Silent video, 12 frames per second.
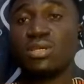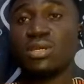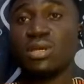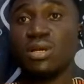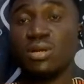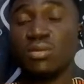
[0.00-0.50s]

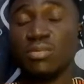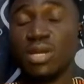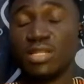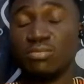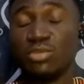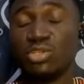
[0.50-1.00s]

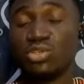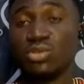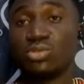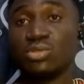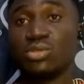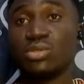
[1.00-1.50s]

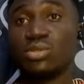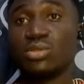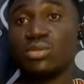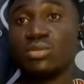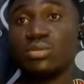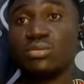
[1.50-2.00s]
admission
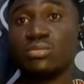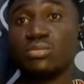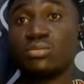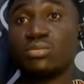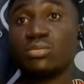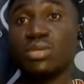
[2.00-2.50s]

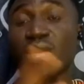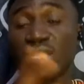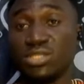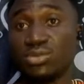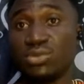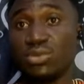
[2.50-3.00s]

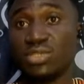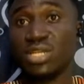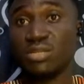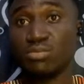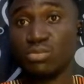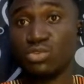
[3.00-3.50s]
categories
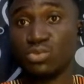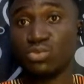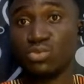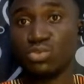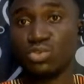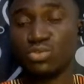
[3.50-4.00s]
that
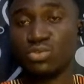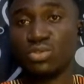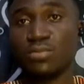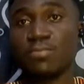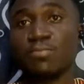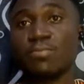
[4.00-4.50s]
schools use.
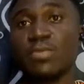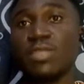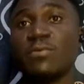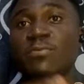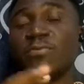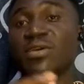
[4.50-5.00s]

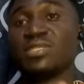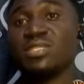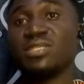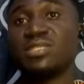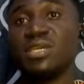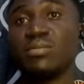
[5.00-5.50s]
First
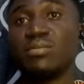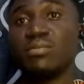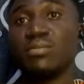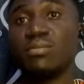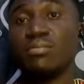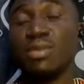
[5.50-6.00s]
is
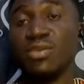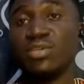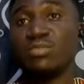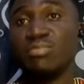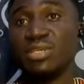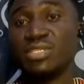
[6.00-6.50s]

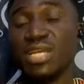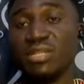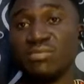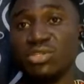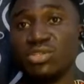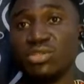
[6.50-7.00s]
merit-based
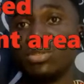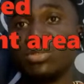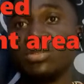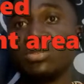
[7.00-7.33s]
admission,